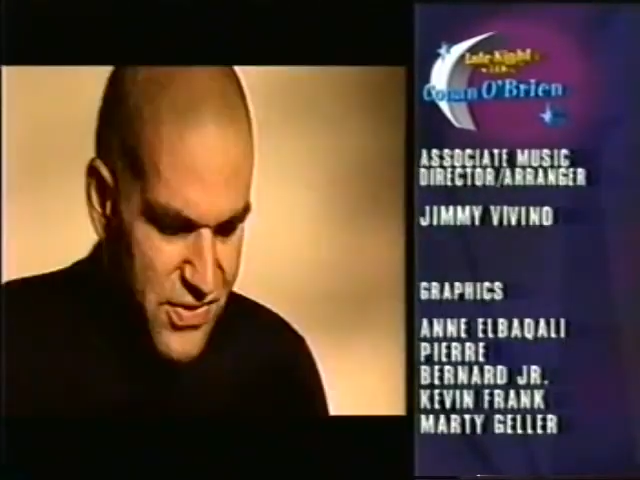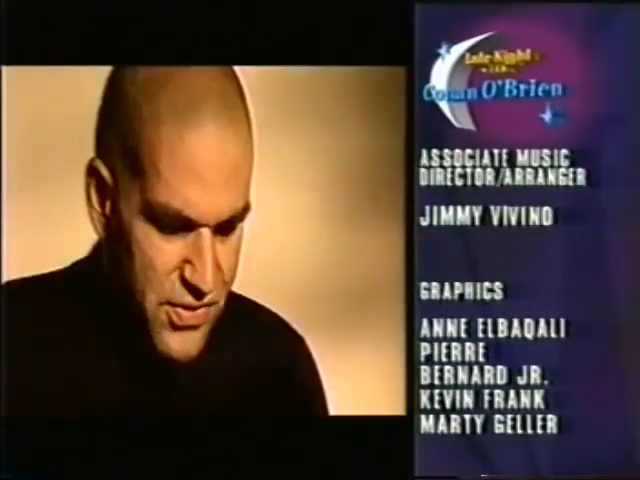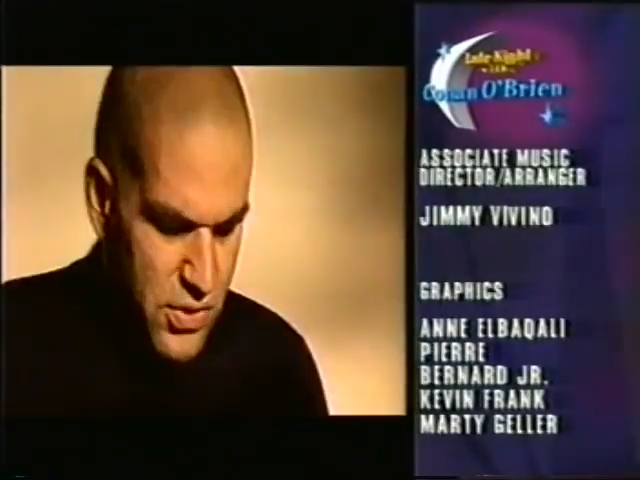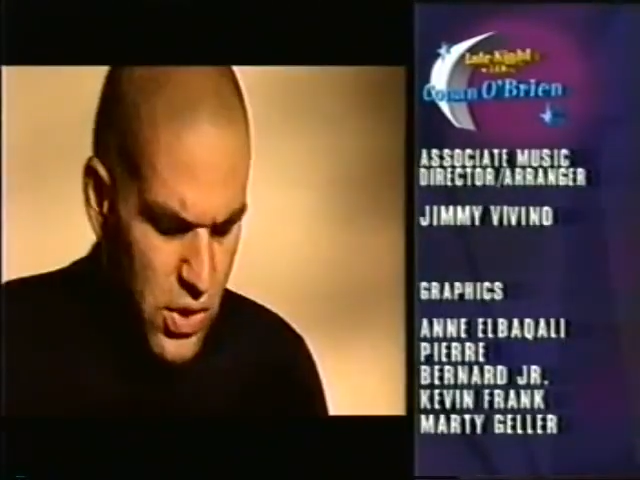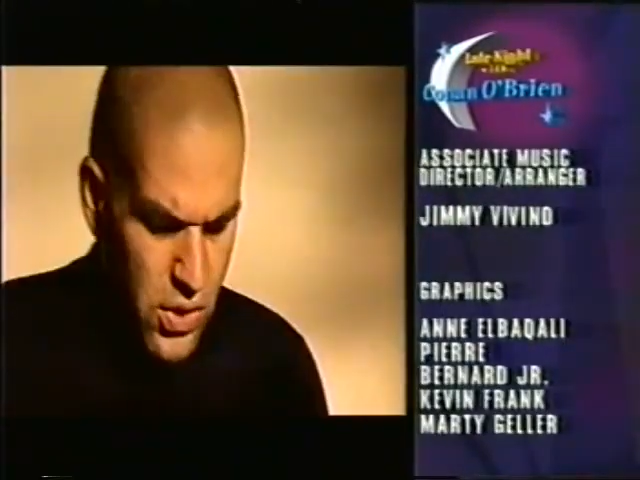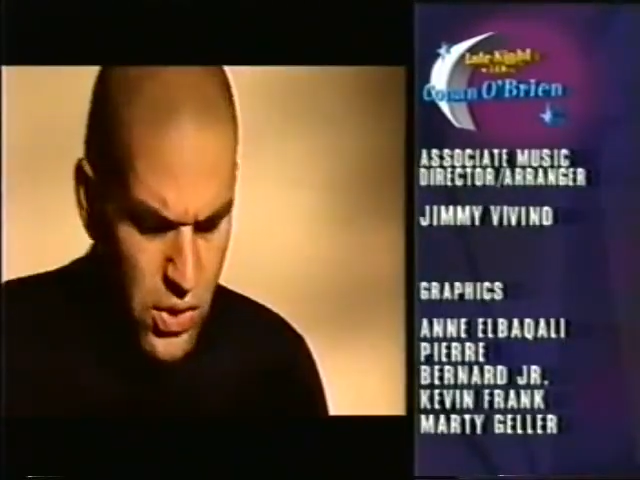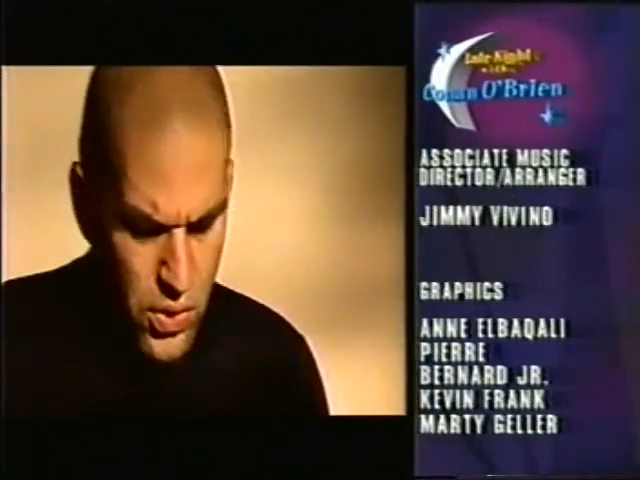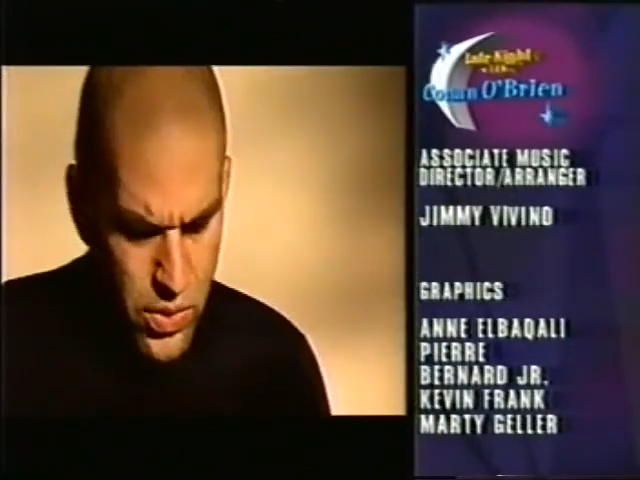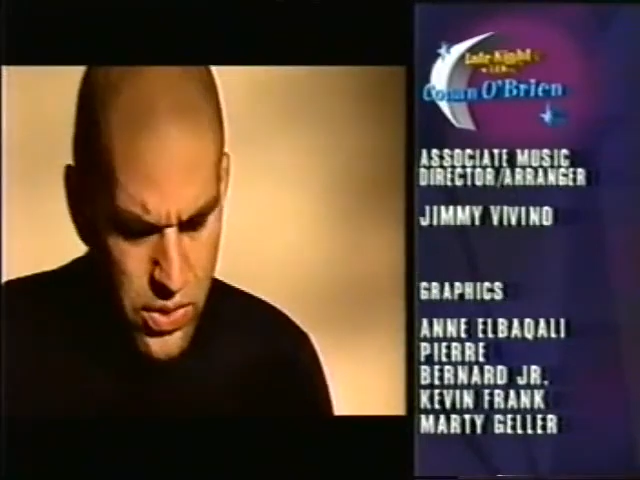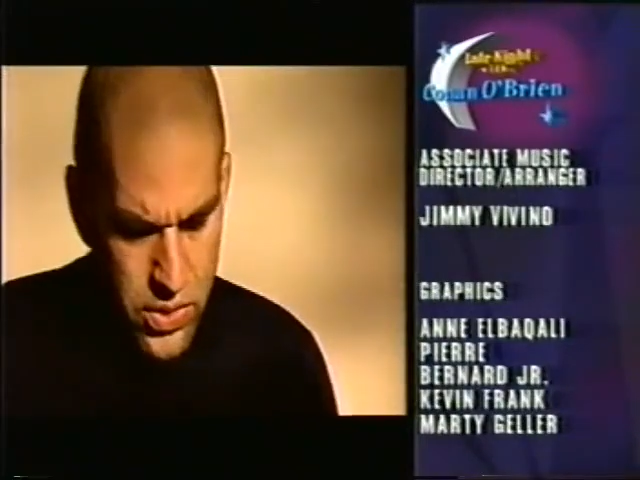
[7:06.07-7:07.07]
Do
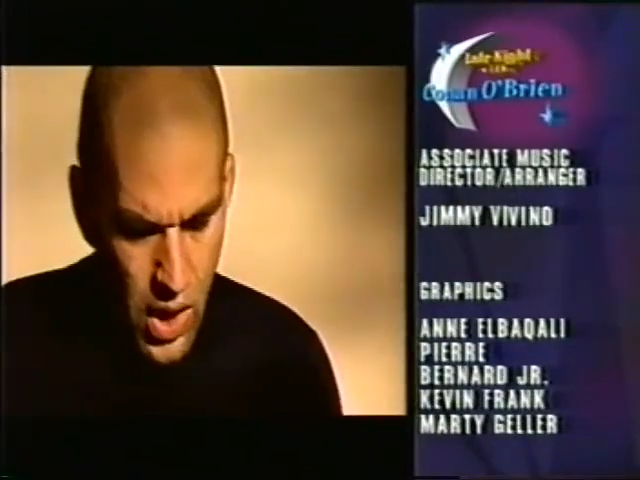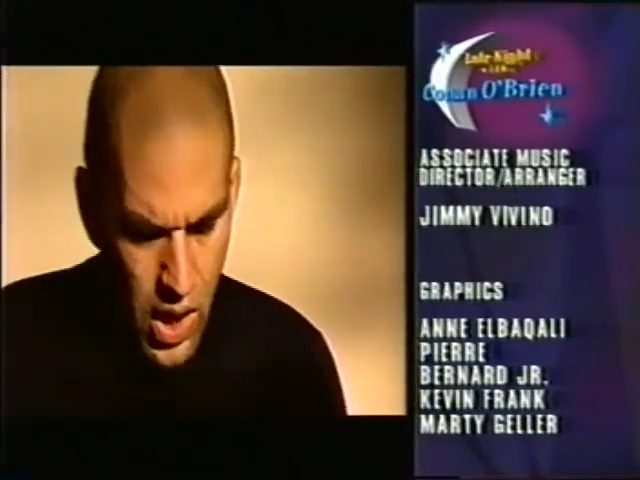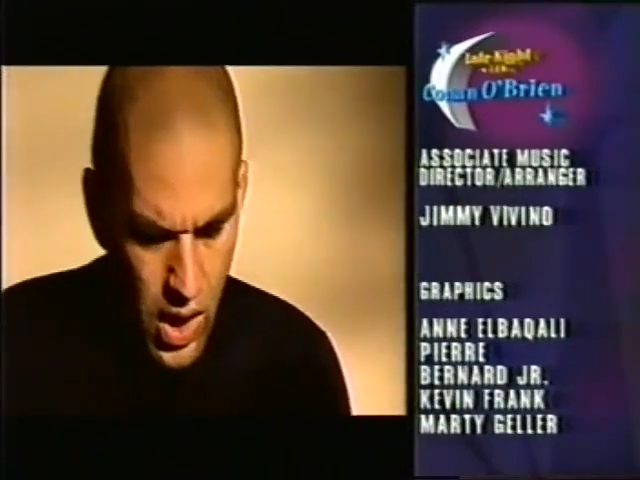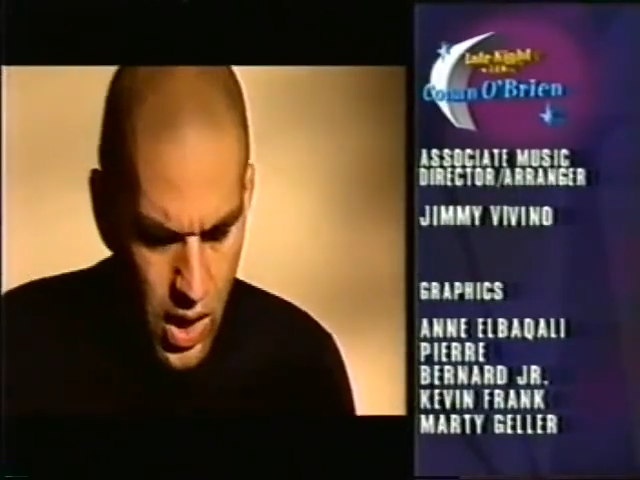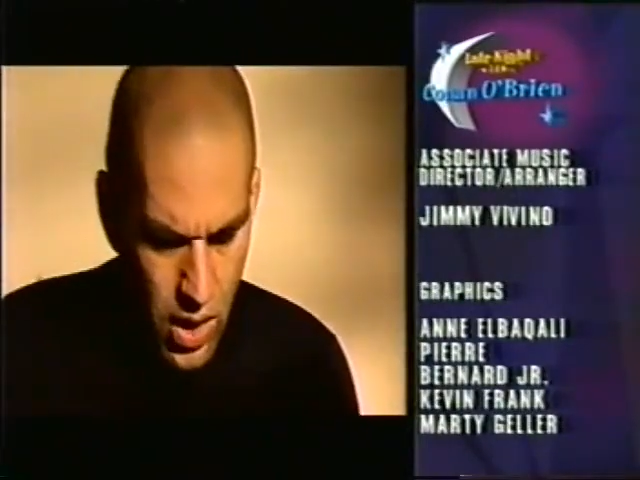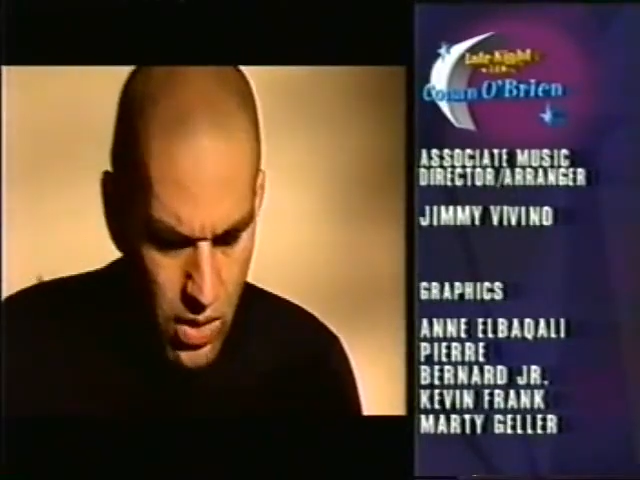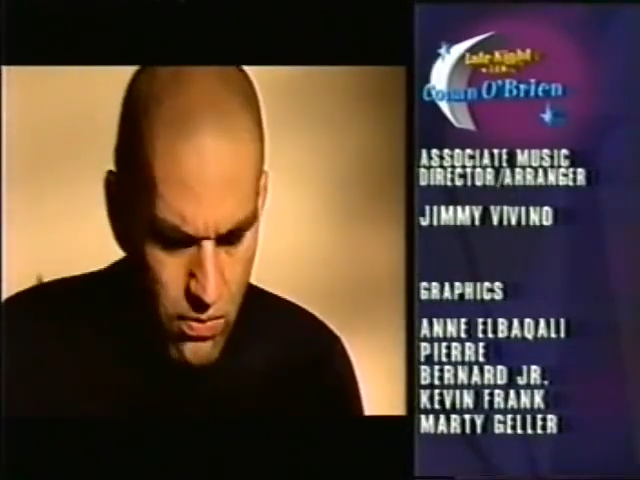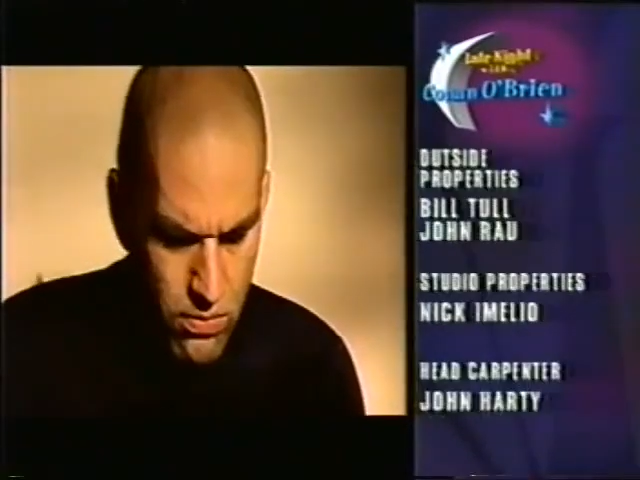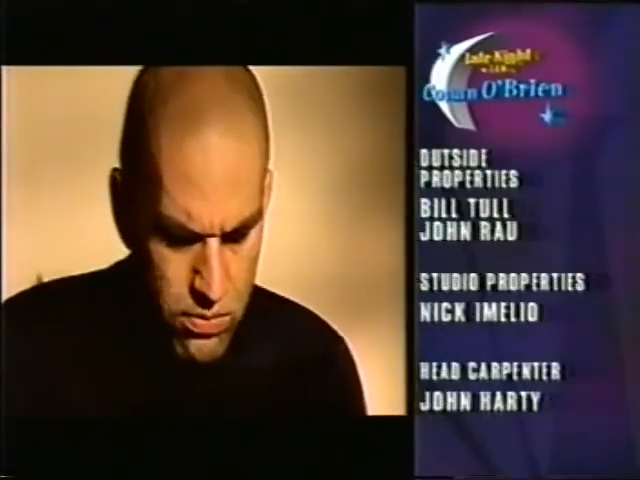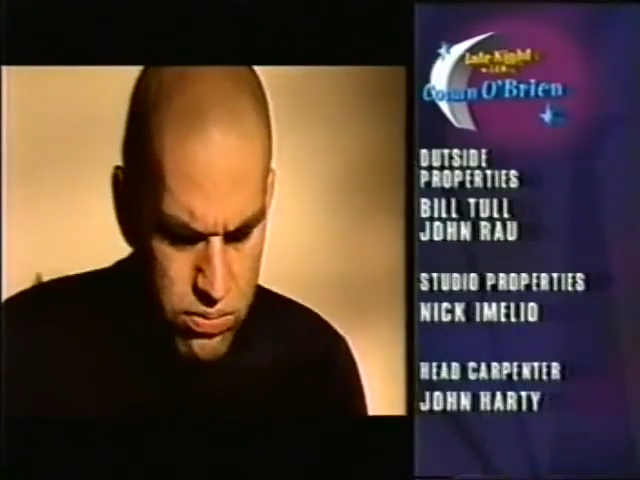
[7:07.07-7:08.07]
you,
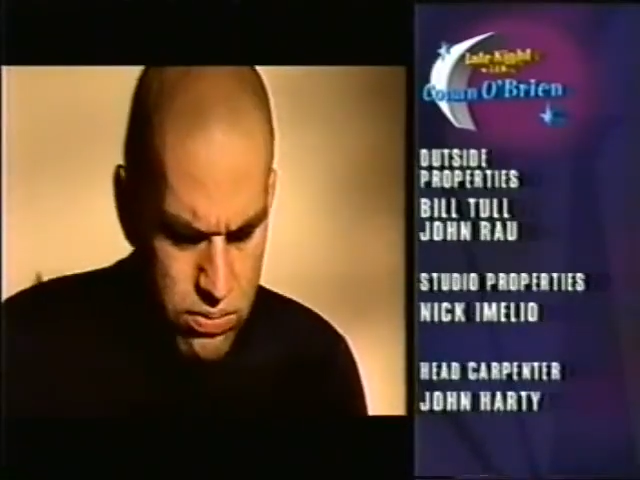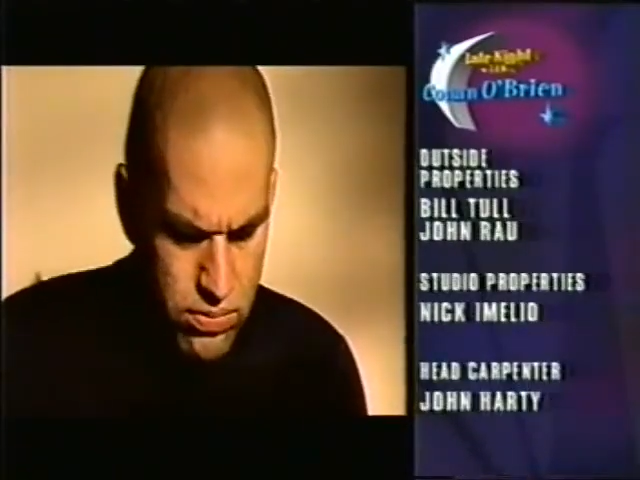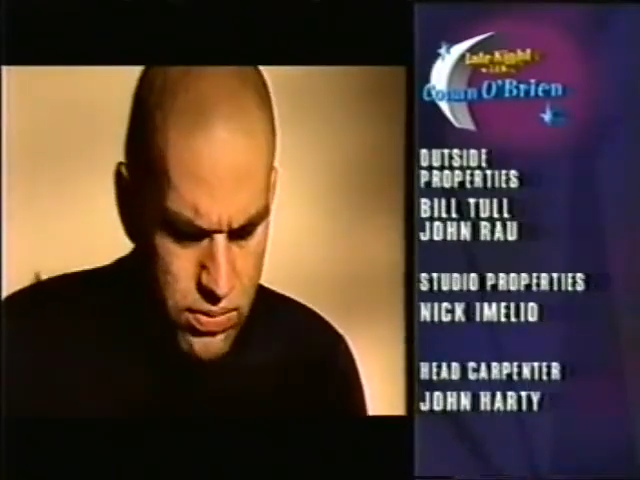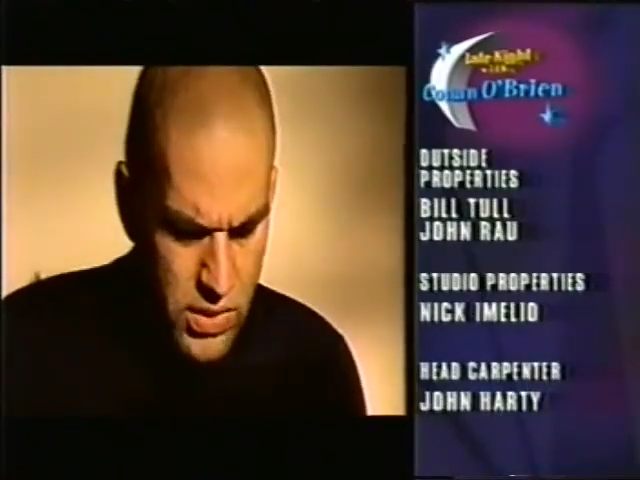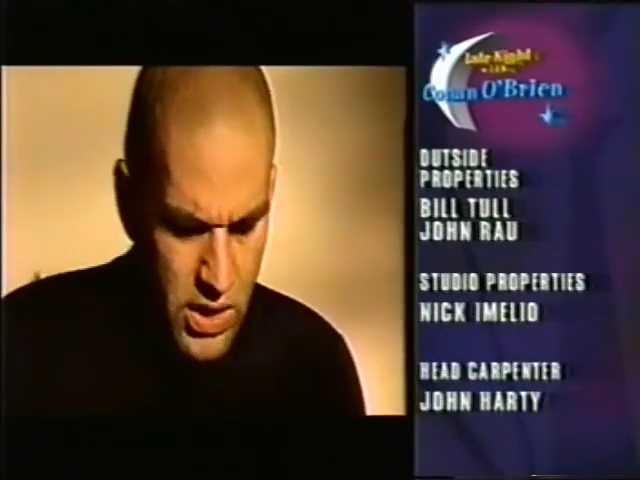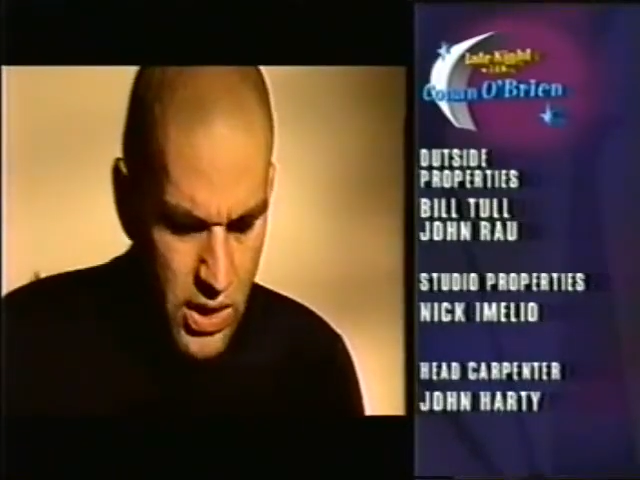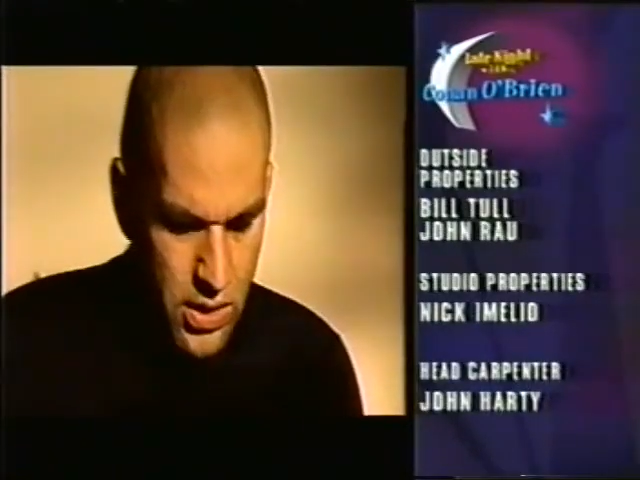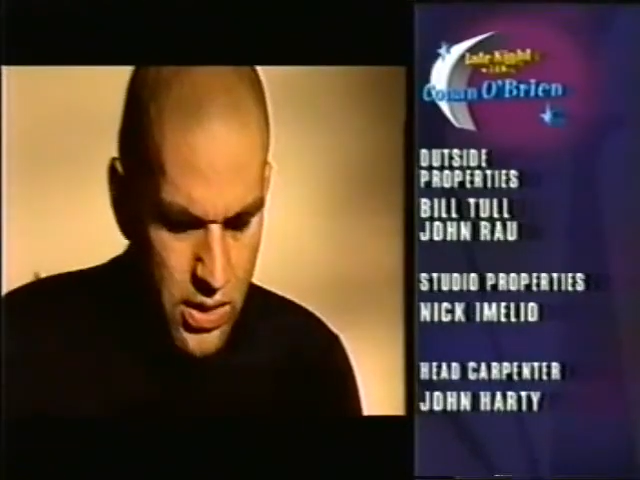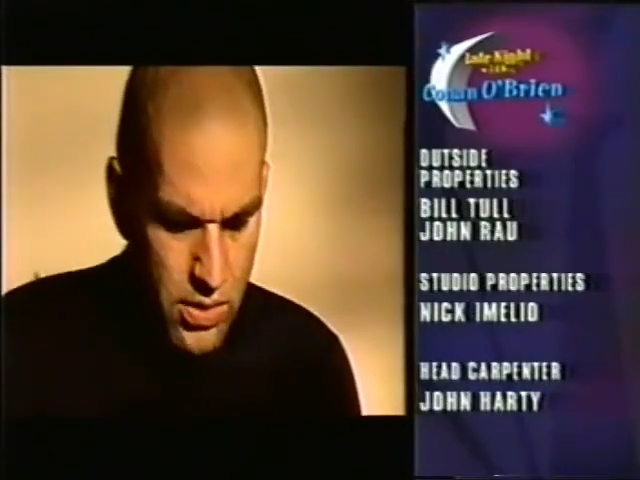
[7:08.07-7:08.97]
think...